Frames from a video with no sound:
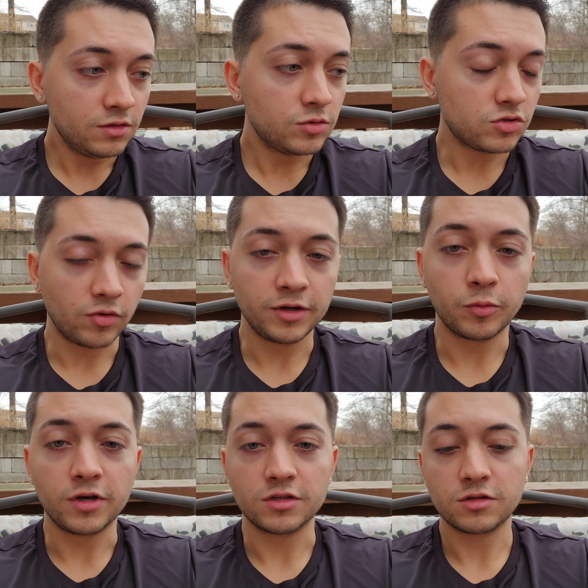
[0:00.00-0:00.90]
So
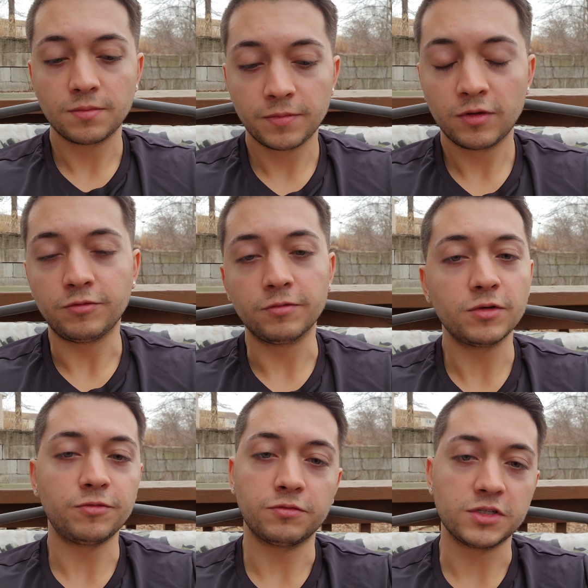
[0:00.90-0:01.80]
anyways,
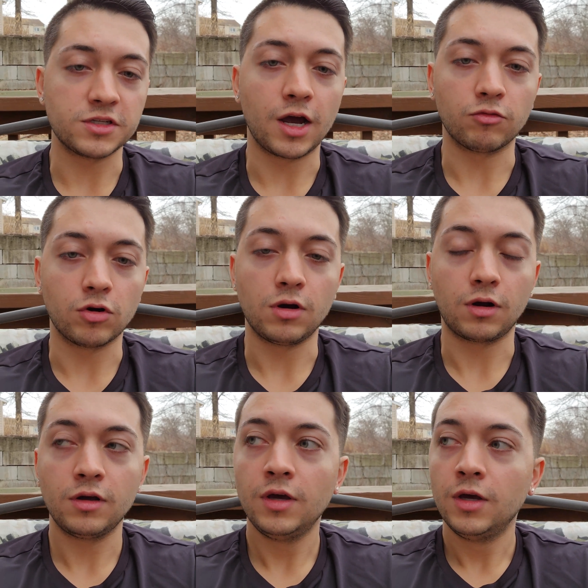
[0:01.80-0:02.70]
50-50 is not wrong,
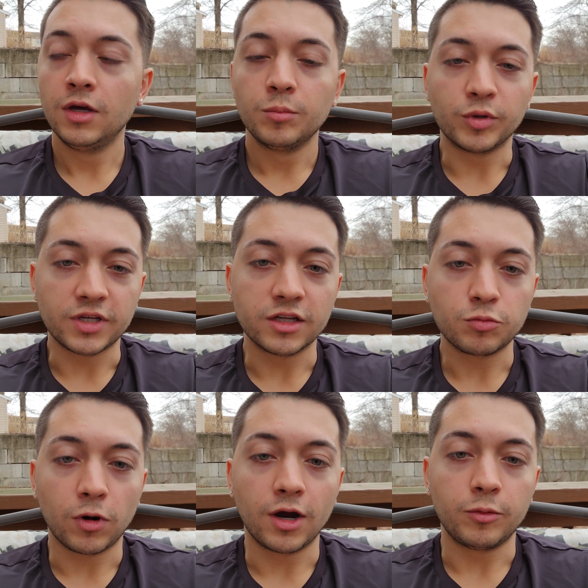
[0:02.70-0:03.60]
but that's
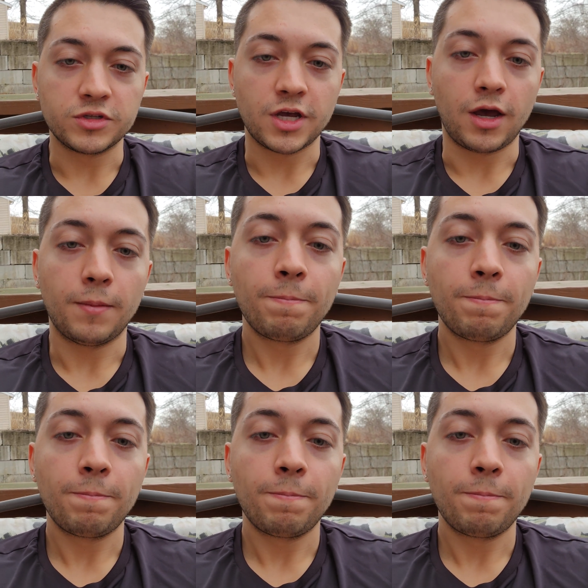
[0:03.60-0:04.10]
where I was at.